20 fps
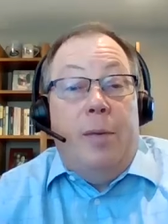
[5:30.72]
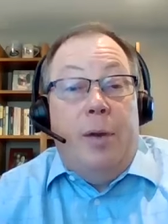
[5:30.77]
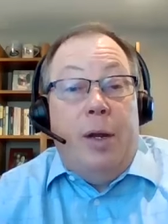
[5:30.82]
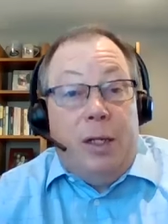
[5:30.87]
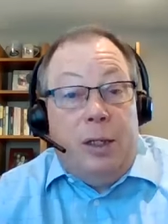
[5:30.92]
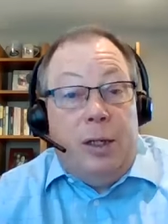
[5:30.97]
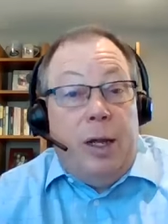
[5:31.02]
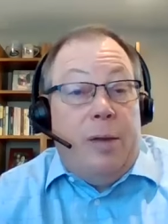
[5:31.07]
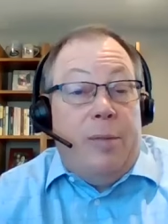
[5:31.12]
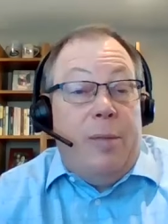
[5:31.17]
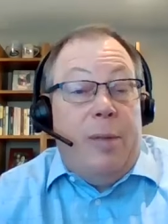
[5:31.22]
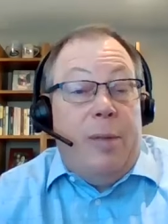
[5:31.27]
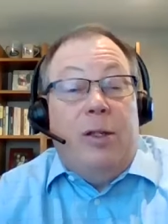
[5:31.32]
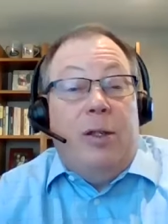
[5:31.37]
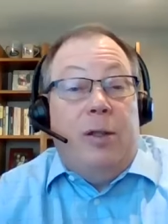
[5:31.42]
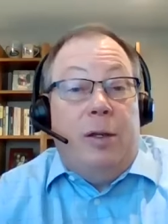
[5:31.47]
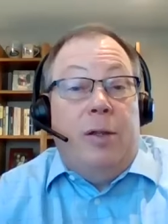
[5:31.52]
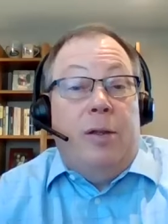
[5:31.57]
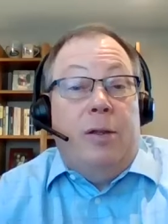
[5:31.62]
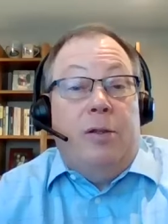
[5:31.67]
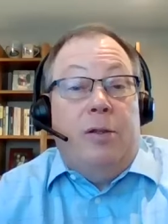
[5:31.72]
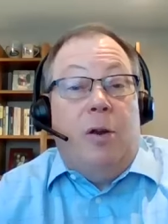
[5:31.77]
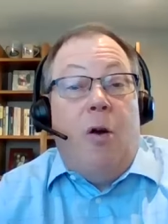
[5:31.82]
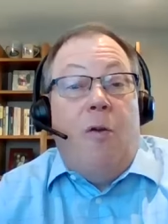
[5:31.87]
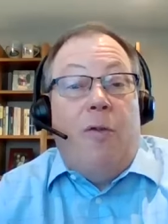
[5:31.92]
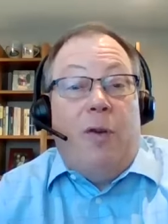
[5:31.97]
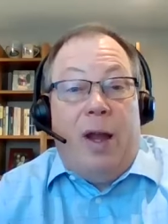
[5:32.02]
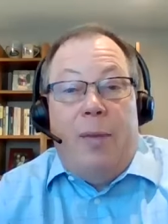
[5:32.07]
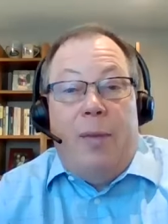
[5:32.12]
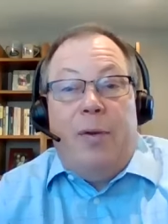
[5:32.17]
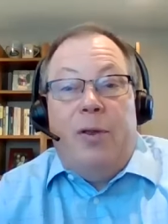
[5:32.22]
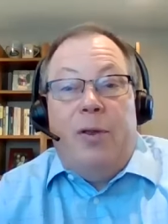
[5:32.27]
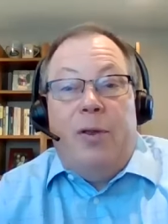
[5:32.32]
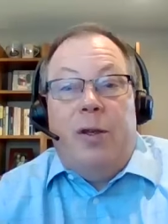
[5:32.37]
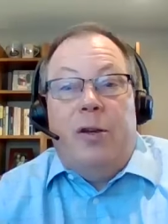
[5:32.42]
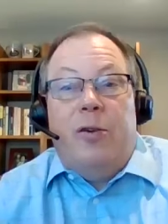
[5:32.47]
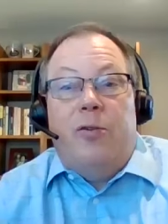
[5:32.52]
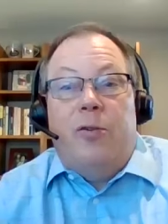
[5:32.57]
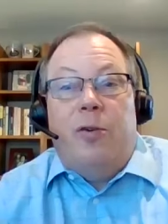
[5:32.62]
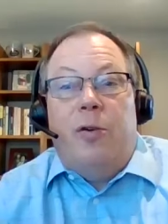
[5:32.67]
I mean, as I mentioned, there's an overlap in the
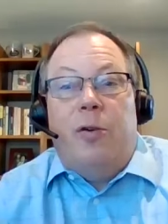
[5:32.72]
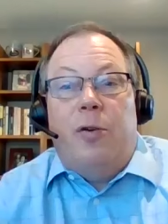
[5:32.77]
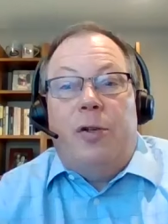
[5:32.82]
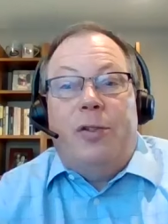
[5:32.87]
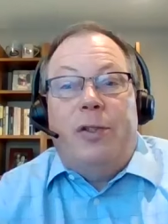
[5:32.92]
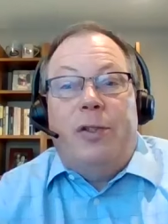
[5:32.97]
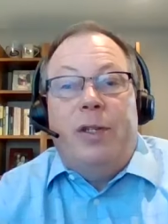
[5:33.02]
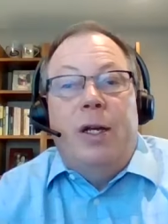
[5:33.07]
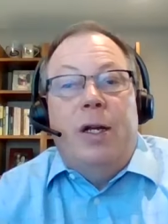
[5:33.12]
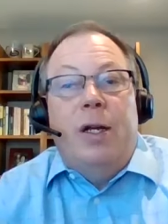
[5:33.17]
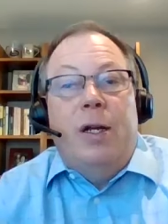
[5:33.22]
controls.